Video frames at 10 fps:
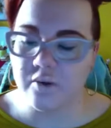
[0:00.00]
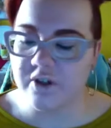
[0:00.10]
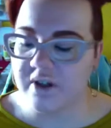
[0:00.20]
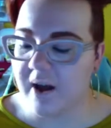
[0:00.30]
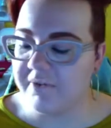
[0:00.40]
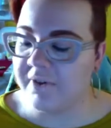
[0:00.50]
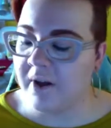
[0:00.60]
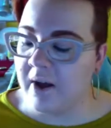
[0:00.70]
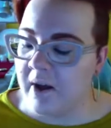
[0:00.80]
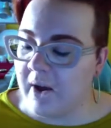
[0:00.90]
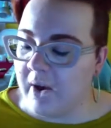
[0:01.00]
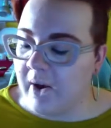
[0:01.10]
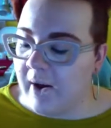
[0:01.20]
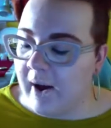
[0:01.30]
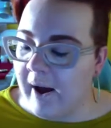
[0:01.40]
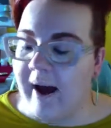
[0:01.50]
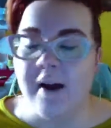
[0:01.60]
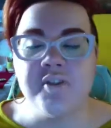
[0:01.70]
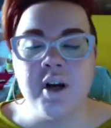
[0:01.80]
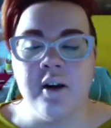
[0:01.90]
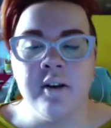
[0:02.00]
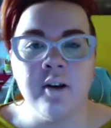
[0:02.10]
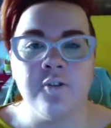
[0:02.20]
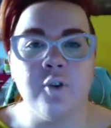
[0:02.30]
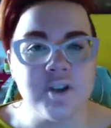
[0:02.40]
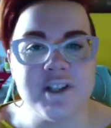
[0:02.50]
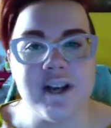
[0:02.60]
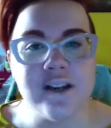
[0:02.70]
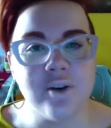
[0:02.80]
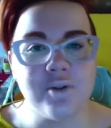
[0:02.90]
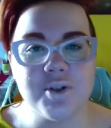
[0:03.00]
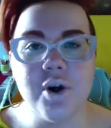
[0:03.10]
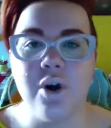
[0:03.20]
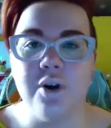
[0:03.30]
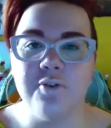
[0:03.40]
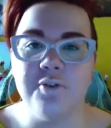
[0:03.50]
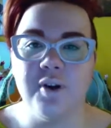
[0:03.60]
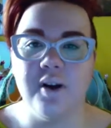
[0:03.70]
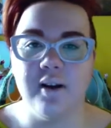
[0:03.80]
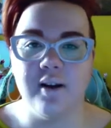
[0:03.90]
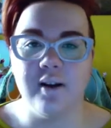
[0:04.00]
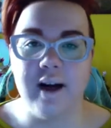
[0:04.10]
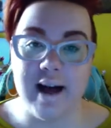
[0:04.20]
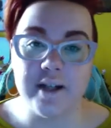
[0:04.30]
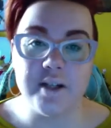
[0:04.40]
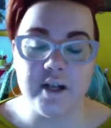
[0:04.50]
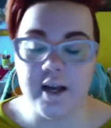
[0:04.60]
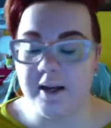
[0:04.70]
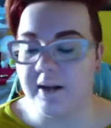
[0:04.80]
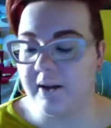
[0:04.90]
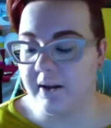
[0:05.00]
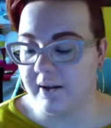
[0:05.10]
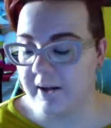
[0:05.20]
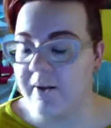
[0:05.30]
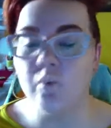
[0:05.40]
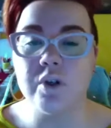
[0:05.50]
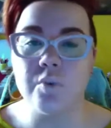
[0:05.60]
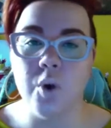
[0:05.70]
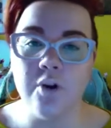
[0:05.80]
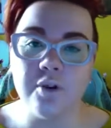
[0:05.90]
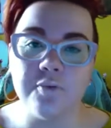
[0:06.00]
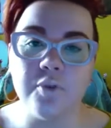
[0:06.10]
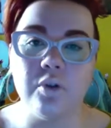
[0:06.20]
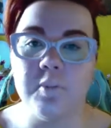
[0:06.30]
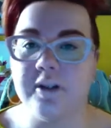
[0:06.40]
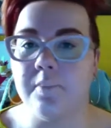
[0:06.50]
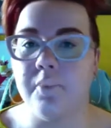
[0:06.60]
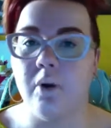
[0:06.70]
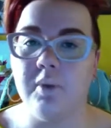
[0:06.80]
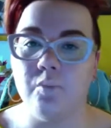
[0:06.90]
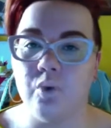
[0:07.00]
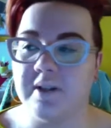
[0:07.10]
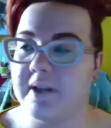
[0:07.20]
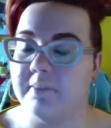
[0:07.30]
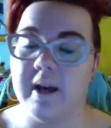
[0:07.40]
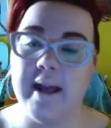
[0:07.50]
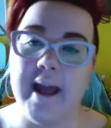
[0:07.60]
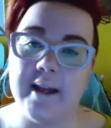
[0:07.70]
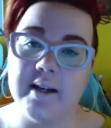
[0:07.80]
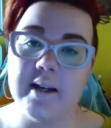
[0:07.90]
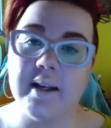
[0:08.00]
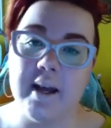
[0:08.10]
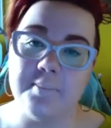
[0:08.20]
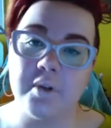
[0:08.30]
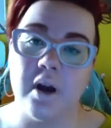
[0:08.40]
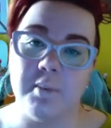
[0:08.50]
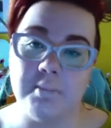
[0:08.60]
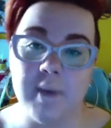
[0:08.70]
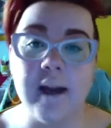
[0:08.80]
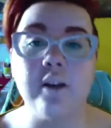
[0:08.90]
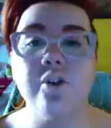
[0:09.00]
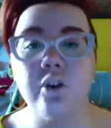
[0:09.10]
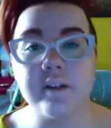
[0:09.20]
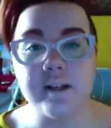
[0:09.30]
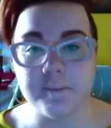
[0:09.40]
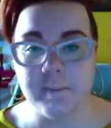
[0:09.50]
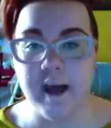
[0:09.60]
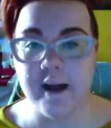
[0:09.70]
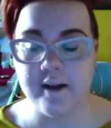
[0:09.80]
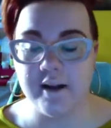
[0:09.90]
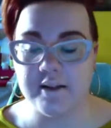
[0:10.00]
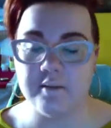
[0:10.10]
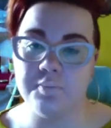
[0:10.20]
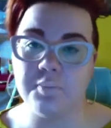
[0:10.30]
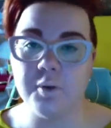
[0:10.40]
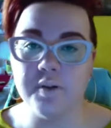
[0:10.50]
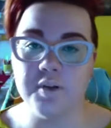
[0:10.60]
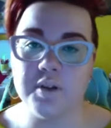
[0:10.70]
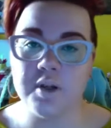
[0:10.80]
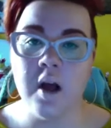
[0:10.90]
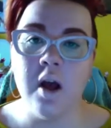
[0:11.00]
good stuff. I've done 4 cycles of Accutane. It was wonderful, but the problem was that my acne kept coming back. Not as bad as the previous